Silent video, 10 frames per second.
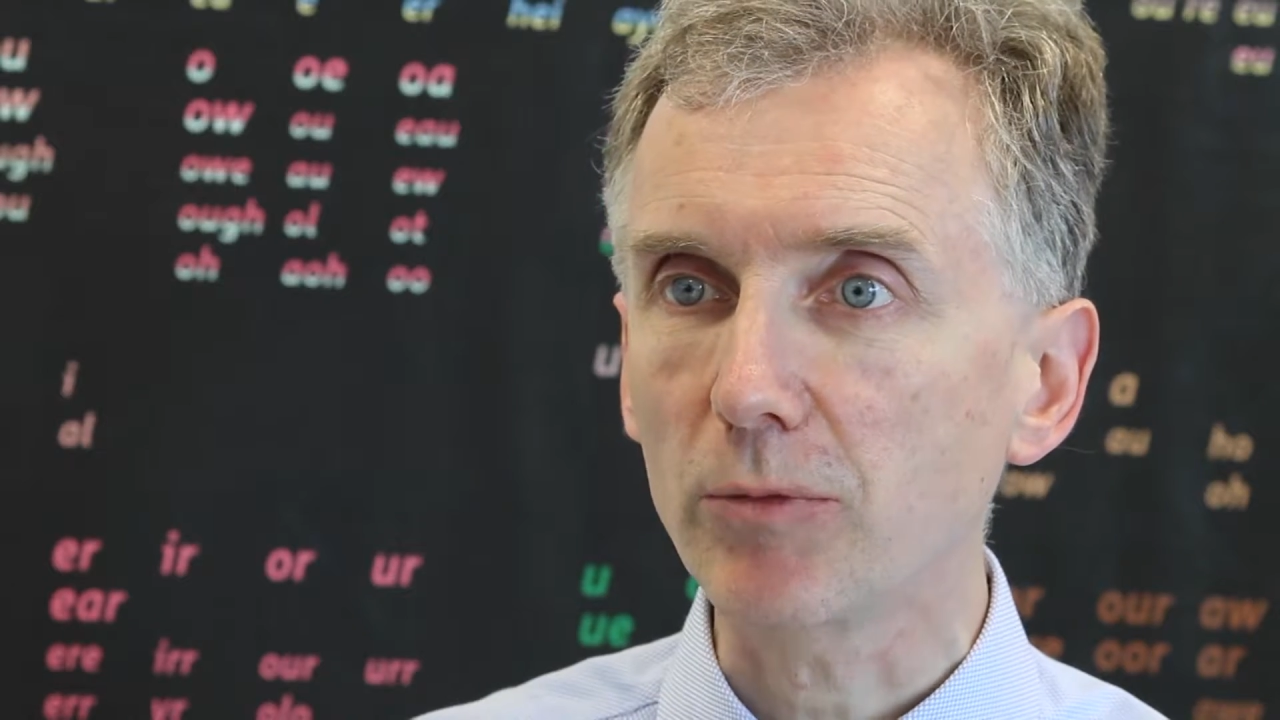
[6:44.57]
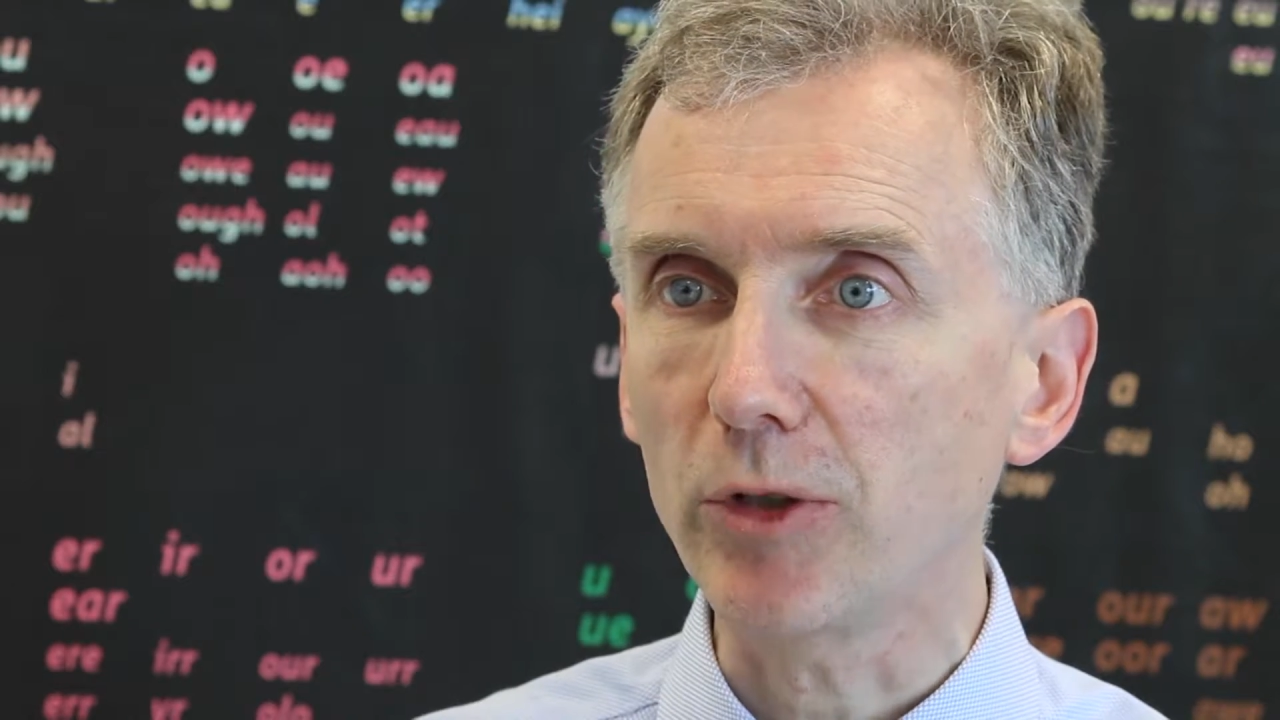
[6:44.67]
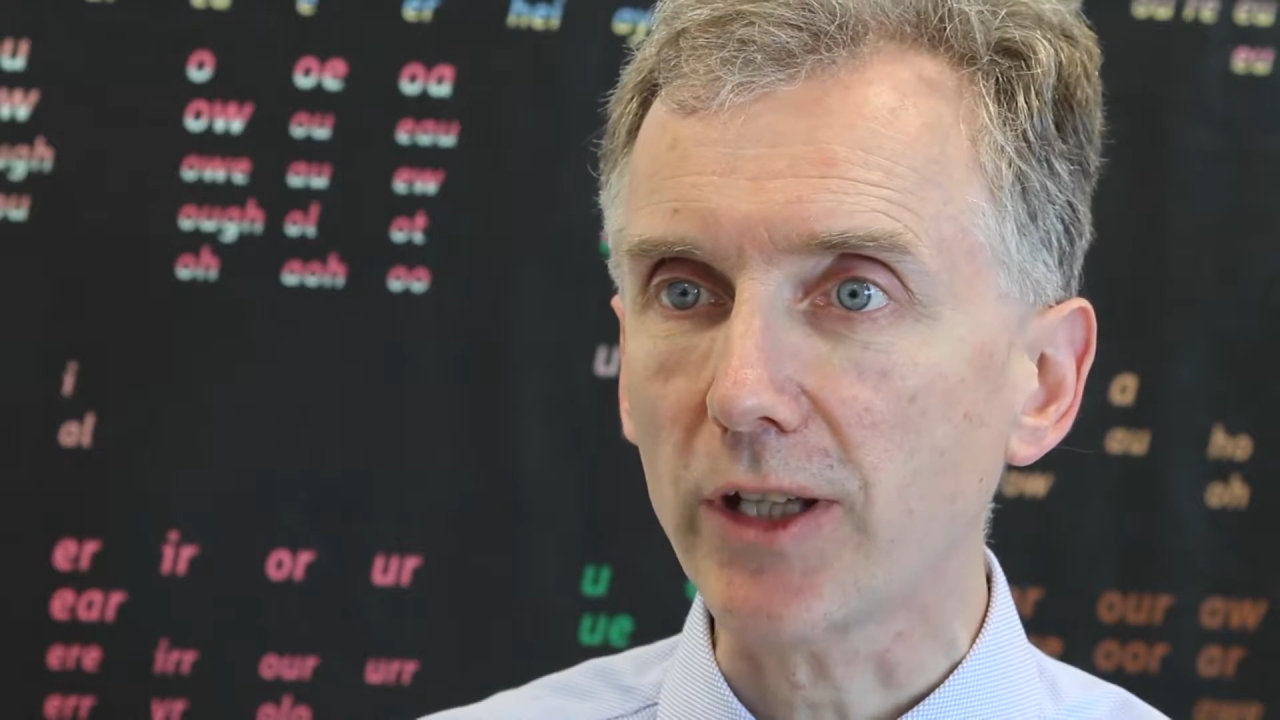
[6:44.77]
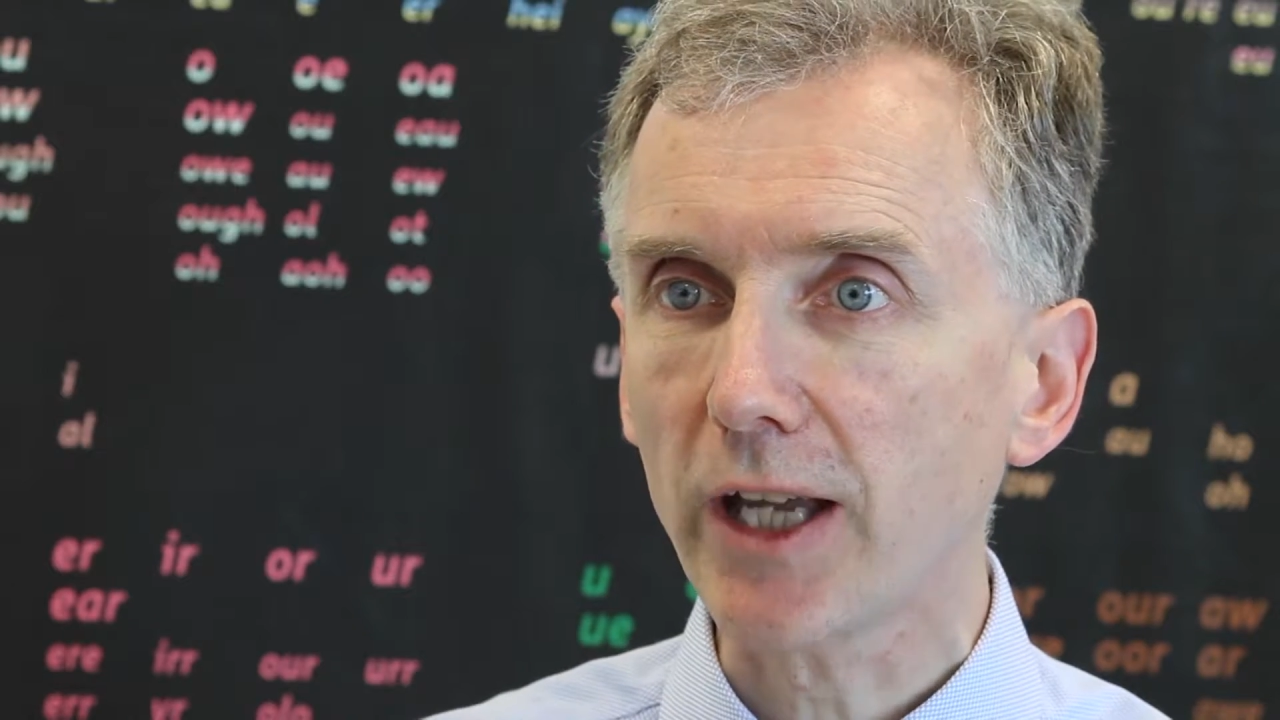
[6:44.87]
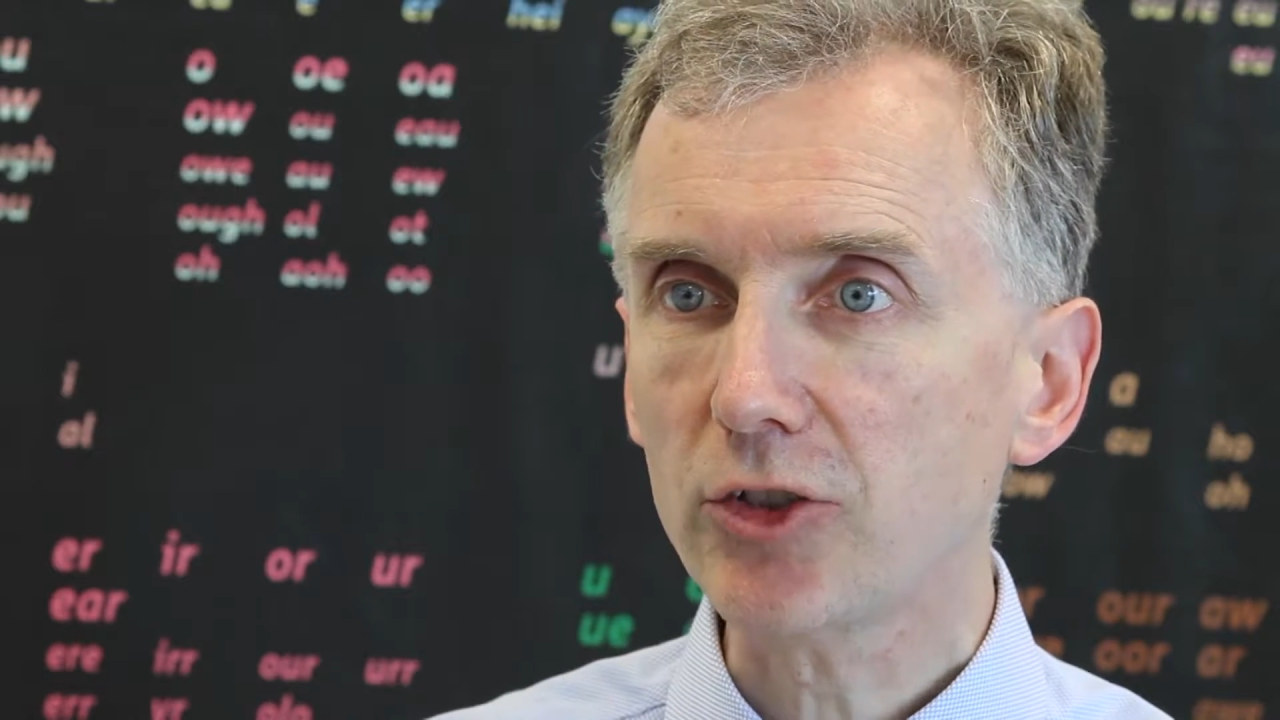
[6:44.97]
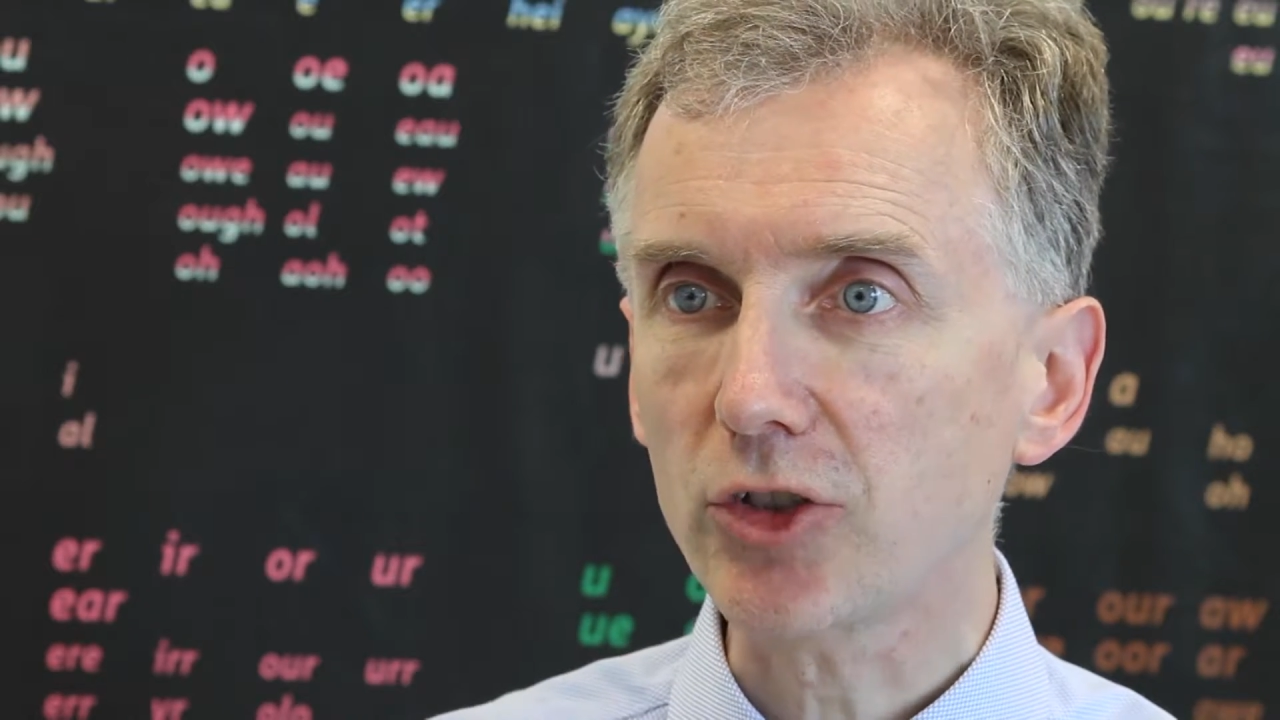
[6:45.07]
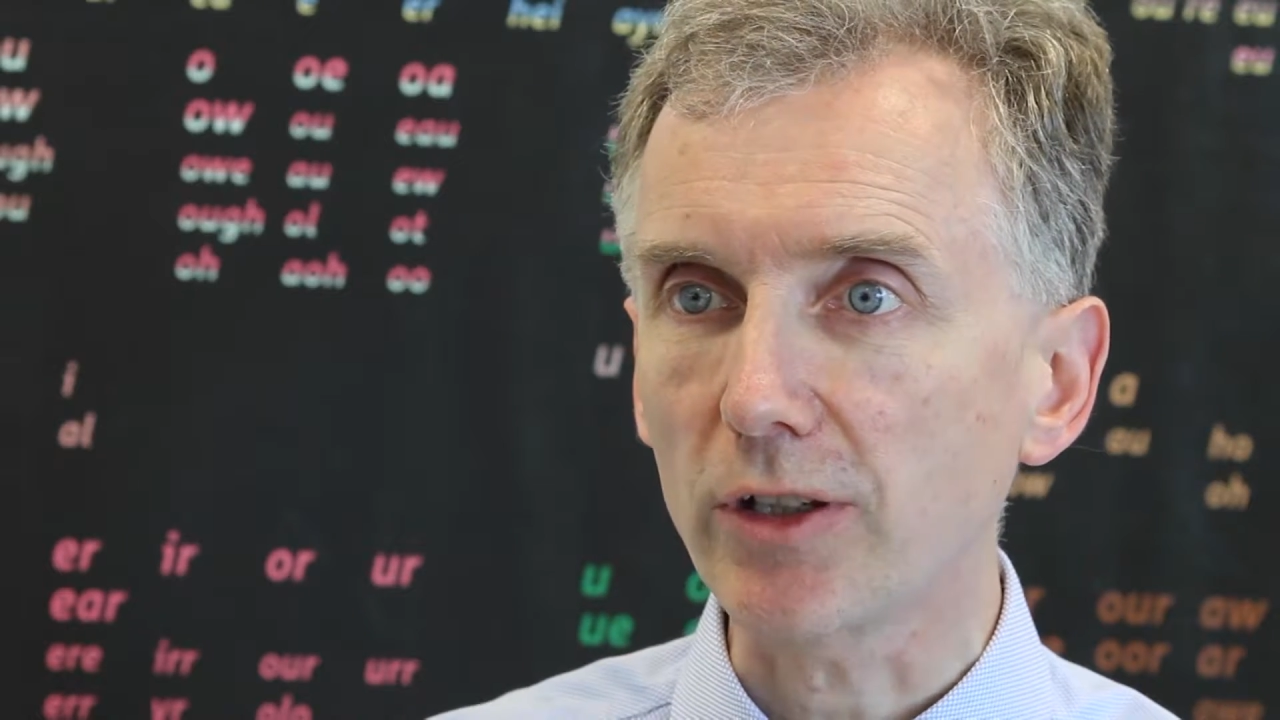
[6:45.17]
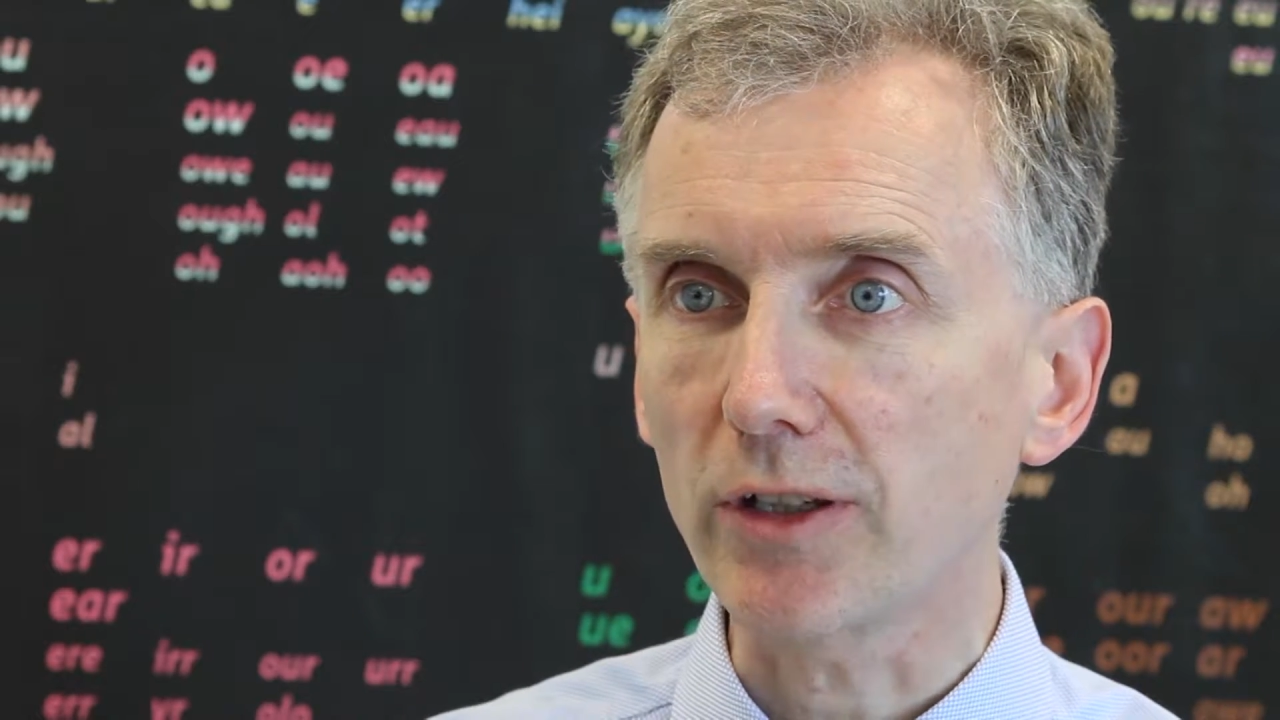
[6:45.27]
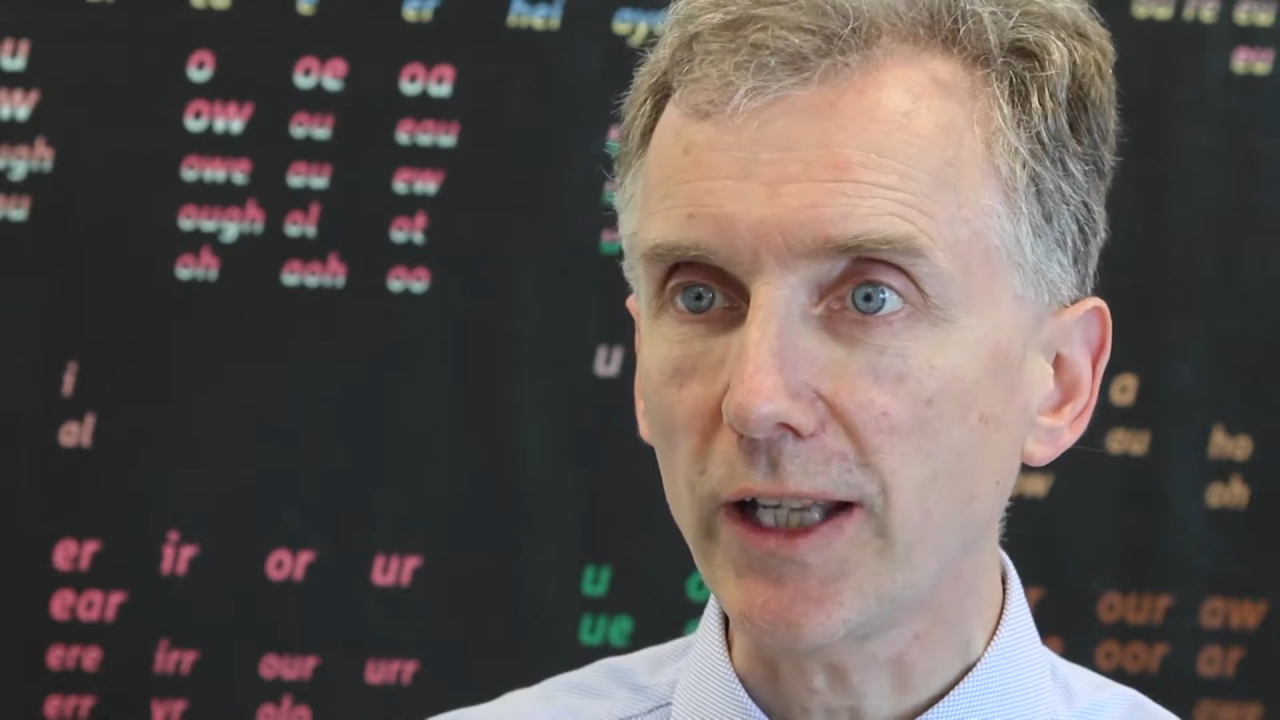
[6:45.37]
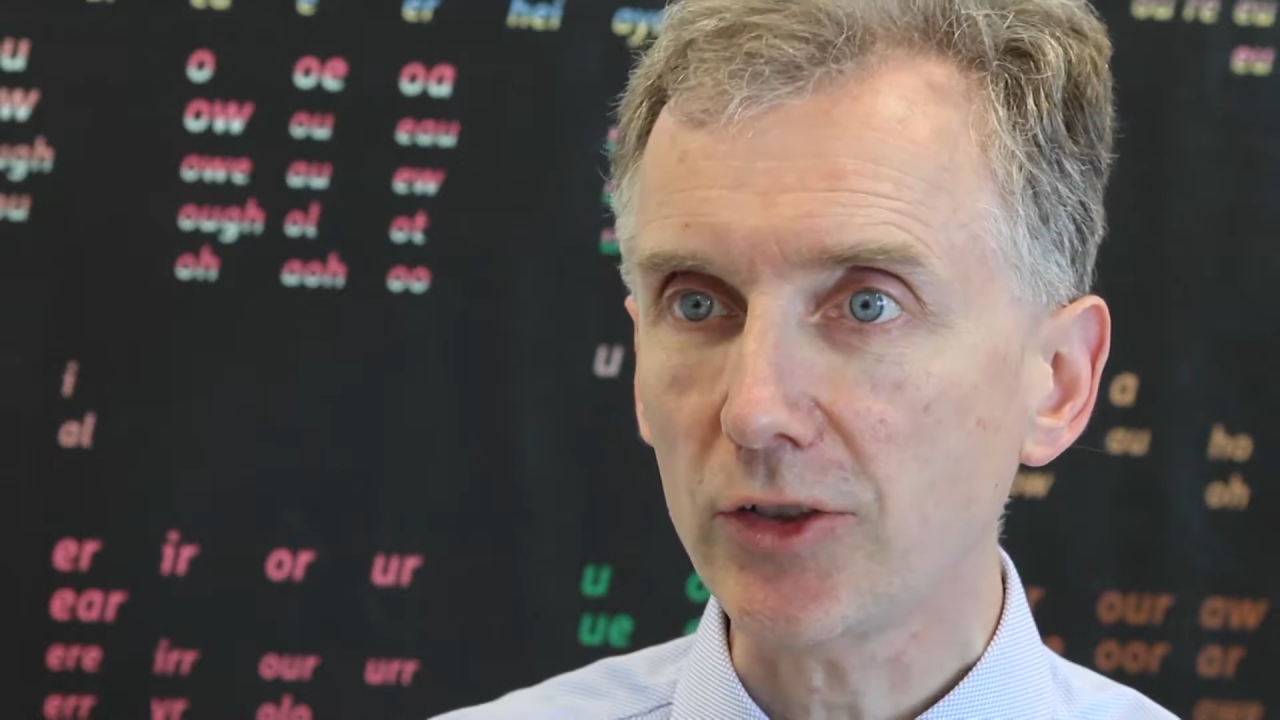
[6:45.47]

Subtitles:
communication